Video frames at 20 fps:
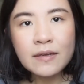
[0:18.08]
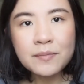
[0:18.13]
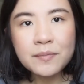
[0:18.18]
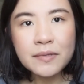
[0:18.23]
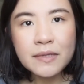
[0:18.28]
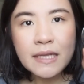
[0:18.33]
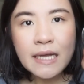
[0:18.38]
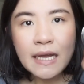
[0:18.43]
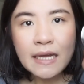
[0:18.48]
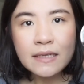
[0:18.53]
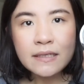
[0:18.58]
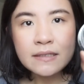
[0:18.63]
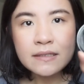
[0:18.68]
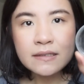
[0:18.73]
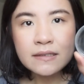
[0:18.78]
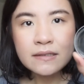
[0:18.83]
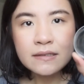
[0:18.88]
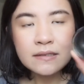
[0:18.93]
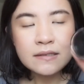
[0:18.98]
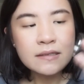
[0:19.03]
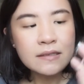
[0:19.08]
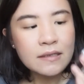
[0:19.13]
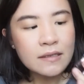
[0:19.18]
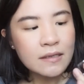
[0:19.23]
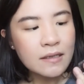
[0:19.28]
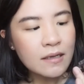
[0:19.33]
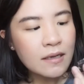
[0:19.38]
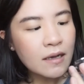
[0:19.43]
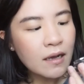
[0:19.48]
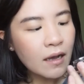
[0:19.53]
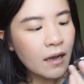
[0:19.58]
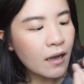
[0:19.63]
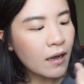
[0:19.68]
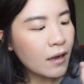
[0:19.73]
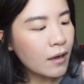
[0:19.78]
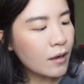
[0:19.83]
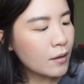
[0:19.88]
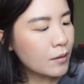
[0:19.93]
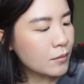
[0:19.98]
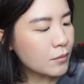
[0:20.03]
black
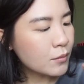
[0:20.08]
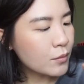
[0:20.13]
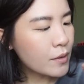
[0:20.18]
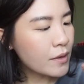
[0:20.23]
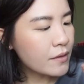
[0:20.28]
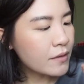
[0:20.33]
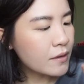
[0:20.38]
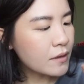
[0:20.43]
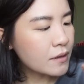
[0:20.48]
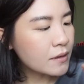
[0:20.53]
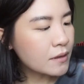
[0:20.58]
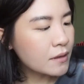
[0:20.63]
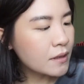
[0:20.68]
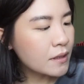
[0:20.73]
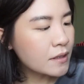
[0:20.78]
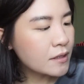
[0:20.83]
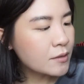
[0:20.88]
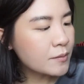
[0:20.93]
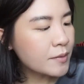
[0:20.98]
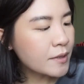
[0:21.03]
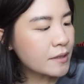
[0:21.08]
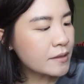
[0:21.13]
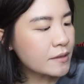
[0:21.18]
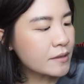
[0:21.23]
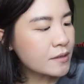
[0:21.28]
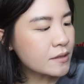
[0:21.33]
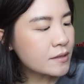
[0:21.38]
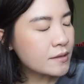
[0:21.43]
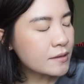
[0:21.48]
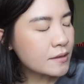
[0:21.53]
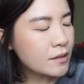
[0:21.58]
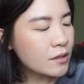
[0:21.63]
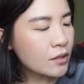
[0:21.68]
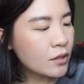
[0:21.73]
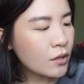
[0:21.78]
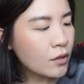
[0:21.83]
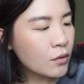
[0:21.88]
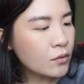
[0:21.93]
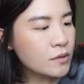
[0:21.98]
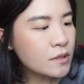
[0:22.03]
with a little bit
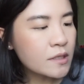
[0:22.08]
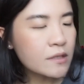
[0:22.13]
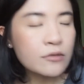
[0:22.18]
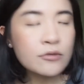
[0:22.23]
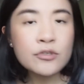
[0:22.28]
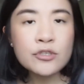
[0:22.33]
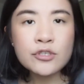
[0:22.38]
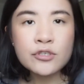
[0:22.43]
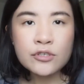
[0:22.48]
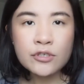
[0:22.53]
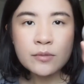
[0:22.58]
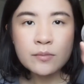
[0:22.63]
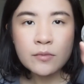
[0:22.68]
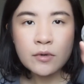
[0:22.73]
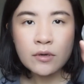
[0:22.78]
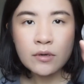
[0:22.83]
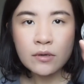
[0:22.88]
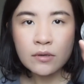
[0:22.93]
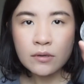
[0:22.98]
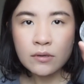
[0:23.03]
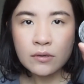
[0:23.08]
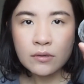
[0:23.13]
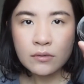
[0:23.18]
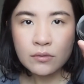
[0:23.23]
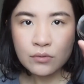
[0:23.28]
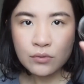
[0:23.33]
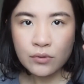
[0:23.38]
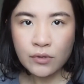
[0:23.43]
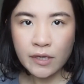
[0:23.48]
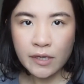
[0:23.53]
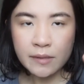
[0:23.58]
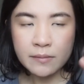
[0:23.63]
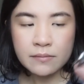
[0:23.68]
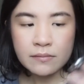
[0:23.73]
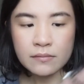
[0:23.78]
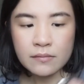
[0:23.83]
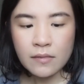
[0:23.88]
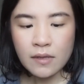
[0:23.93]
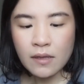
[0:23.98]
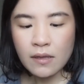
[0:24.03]
golden shimmer
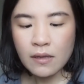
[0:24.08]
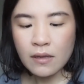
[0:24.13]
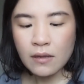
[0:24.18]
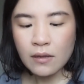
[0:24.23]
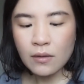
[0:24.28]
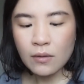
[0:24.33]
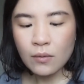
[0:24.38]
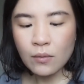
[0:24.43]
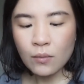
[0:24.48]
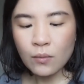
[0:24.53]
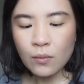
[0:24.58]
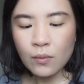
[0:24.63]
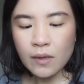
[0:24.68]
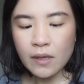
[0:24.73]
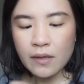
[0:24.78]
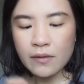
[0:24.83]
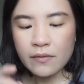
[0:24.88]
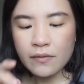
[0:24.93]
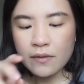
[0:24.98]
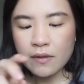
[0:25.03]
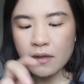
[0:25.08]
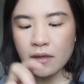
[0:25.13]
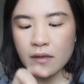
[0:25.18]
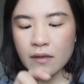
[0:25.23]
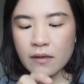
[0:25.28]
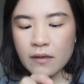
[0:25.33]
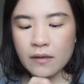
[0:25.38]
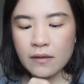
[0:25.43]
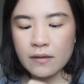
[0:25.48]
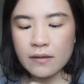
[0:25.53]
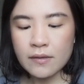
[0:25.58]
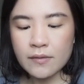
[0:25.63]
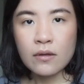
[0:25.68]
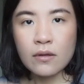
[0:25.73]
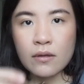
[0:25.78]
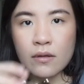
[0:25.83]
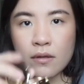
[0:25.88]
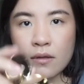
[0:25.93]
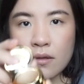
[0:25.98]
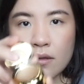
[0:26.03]
cream with a
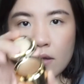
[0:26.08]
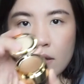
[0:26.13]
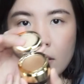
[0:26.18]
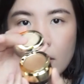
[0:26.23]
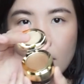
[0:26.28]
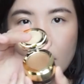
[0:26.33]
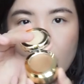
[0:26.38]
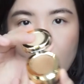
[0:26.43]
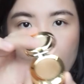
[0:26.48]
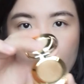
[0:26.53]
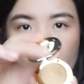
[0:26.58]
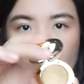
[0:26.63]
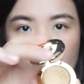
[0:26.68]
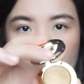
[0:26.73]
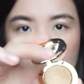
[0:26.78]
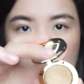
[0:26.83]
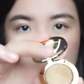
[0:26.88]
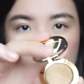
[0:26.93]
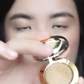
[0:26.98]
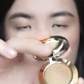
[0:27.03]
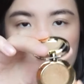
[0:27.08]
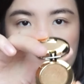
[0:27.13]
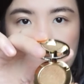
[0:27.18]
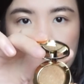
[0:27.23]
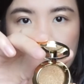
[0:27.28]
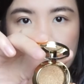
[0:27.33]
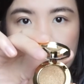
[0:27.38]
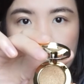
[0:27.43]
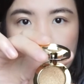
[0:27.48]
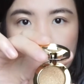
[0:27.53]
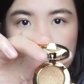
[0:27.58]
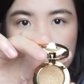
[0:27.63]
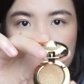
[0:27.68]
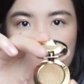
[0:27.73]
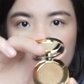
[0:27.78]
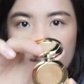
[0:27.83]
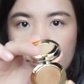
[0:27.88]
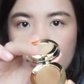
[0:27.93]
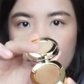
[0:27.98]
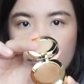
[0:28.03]
golden
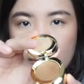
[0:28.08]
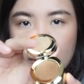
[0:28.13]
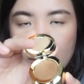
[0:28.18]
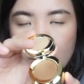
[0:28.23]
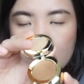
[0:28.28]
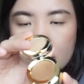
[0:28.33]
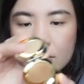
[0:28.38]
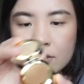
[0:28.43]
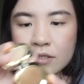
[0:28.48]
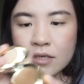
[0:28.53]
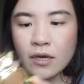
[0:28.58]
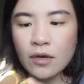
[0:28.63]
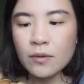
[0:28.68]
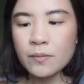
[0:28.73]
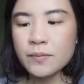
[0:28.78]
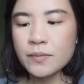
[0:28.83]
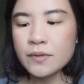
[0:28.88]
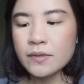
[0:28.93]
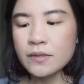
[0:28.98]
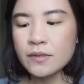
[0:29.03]
glitter on the top.